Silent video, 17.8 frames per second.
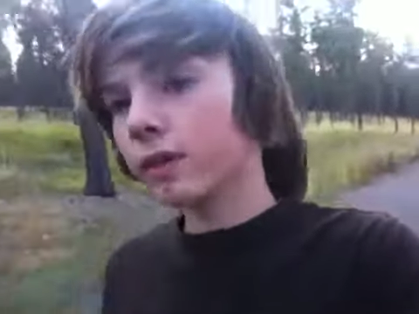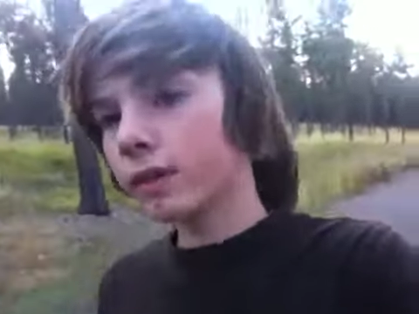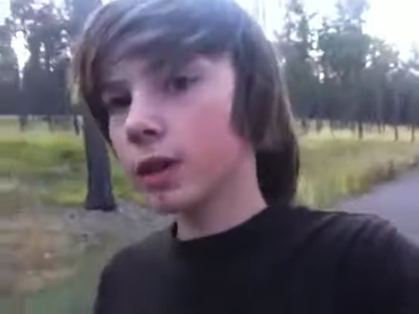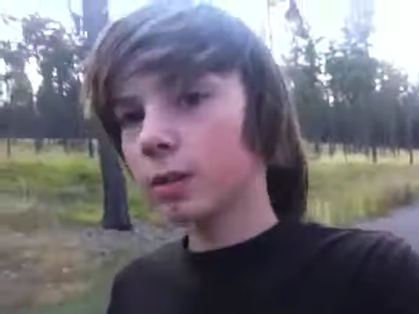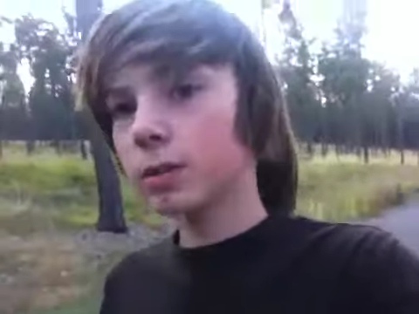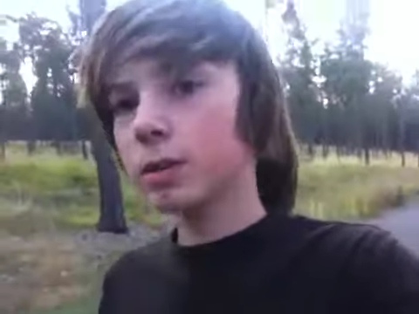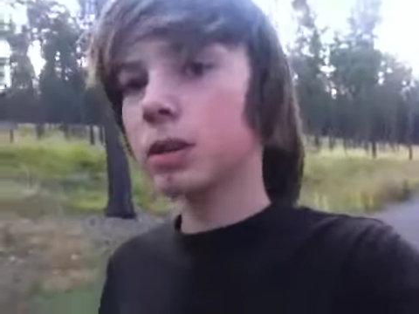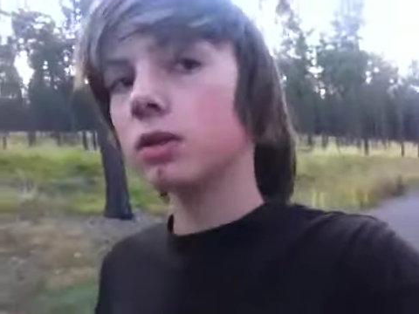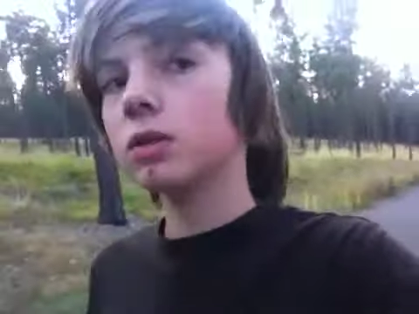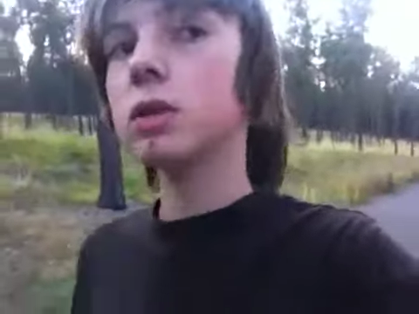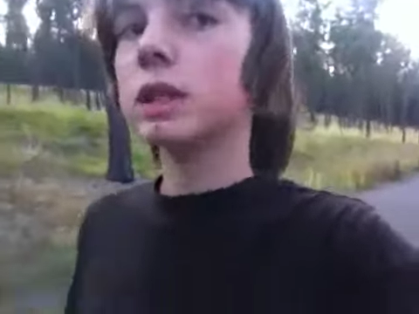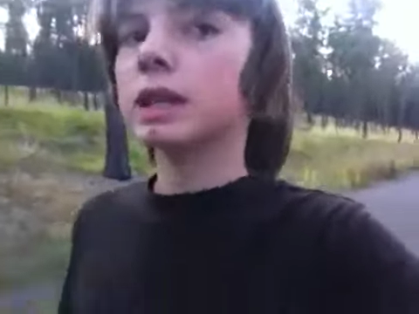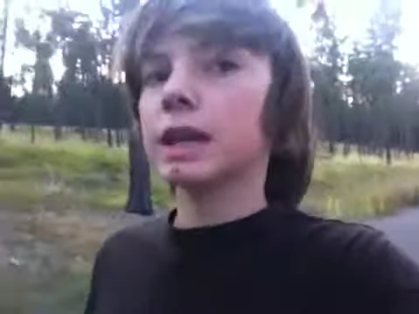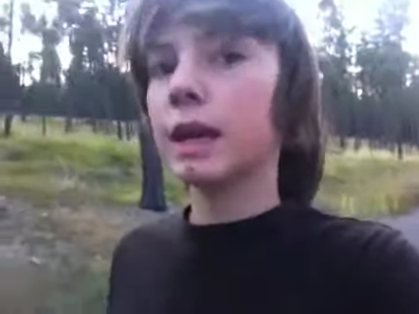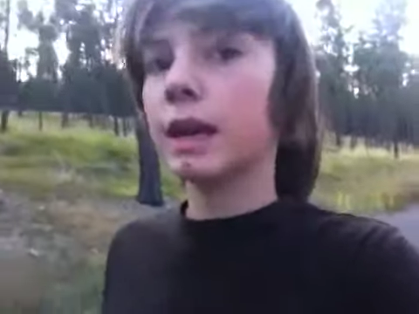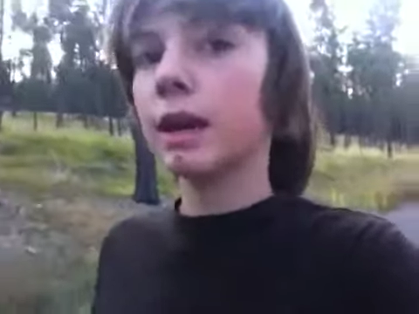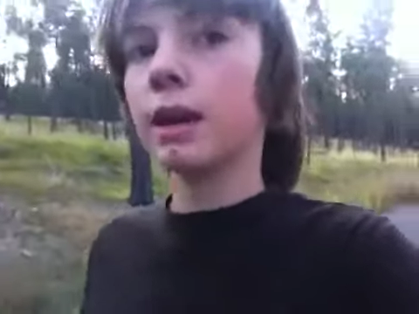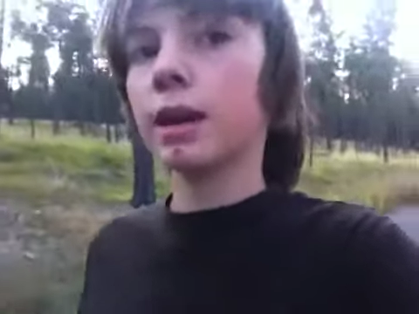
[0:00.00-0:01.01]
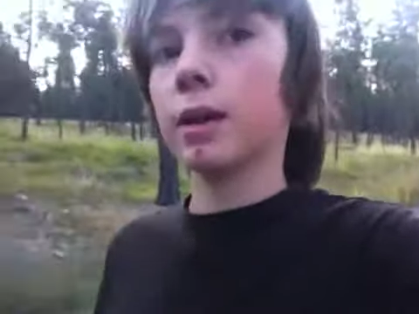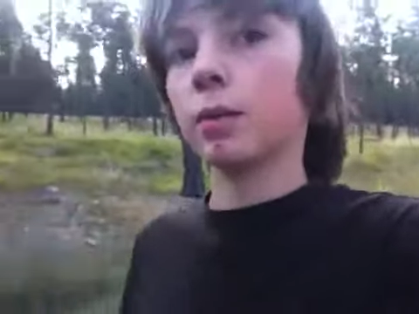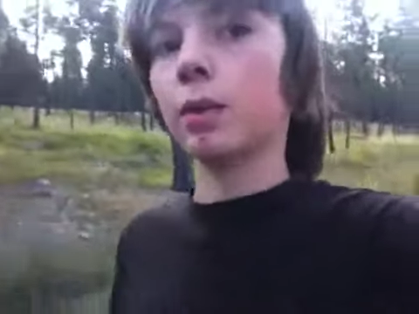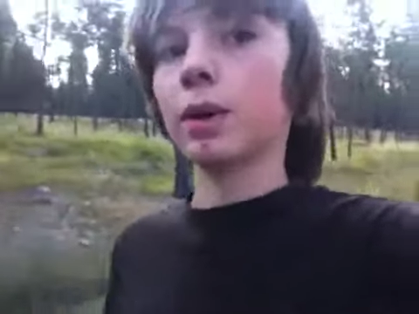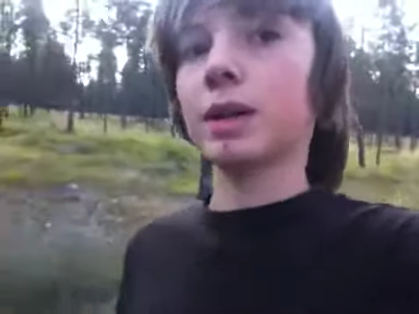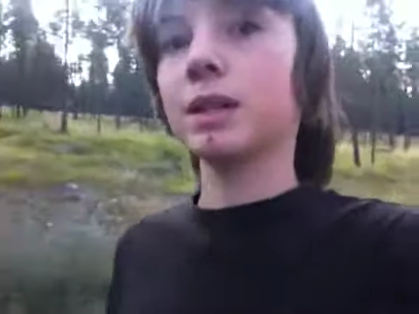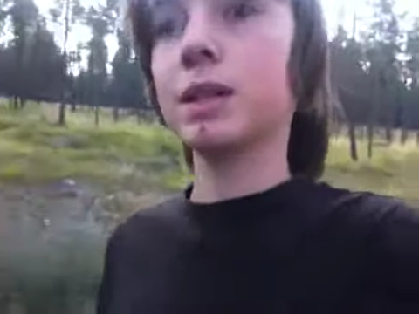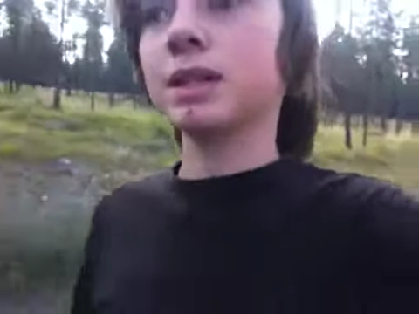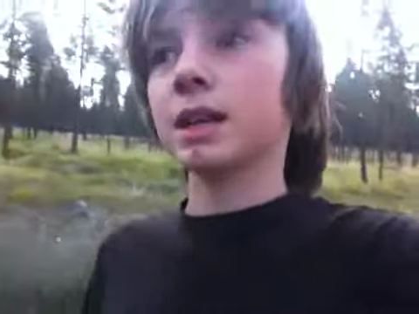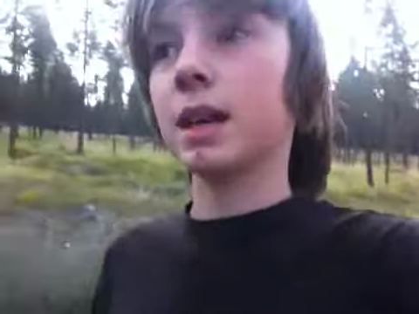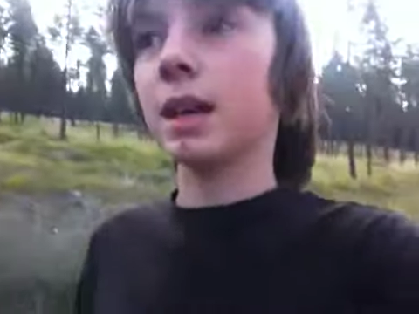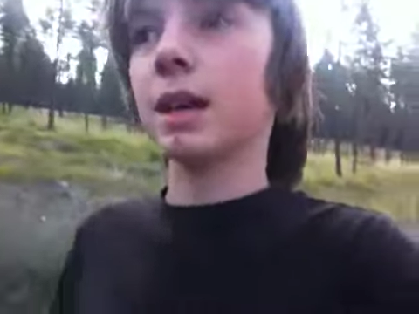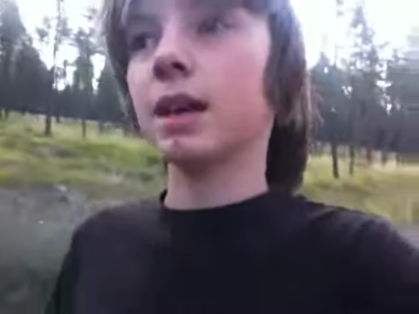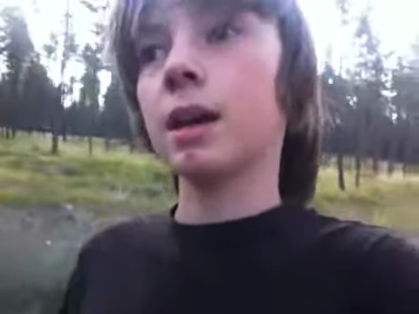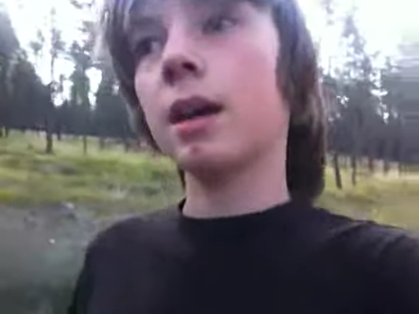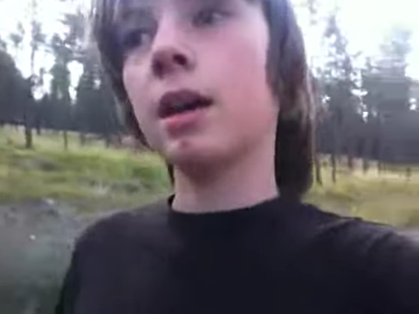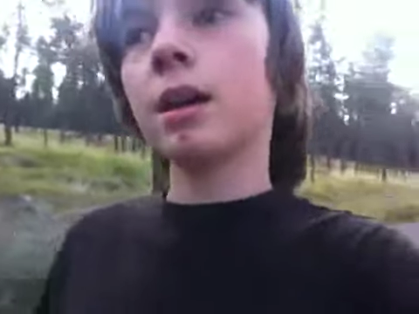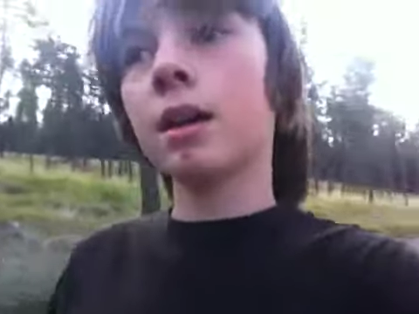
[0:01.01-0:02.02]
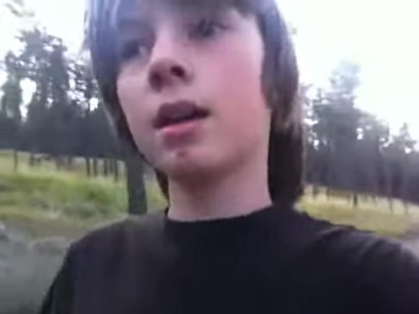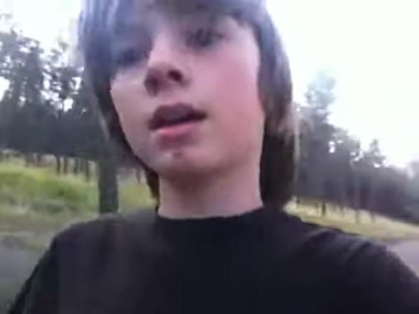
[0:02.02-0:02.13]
to film Tuesday and Wednesday,